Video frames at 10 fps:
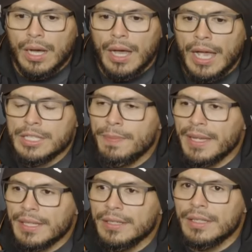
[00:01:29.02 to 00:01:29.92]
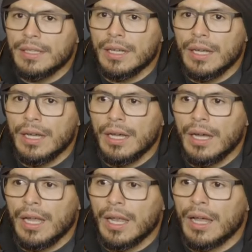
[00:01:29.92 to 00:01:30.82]
expecting
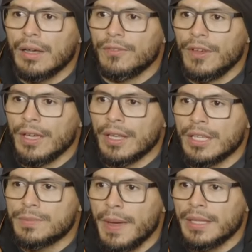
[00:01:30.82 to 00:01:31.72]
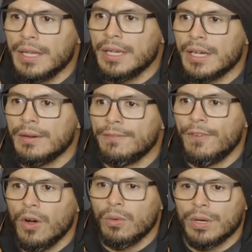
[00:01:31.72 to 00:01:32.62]
a lot of him. Expecting him come
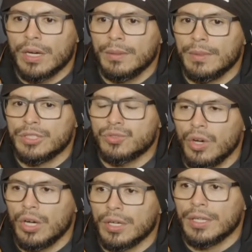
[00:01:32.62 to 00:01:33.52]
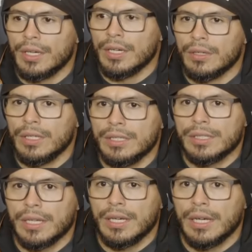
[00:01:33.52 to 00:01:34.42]
forward, coming strong, you know. He's
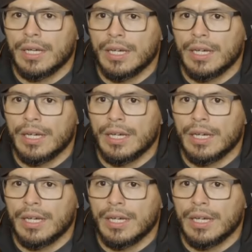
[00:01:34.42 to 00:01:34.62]
well-known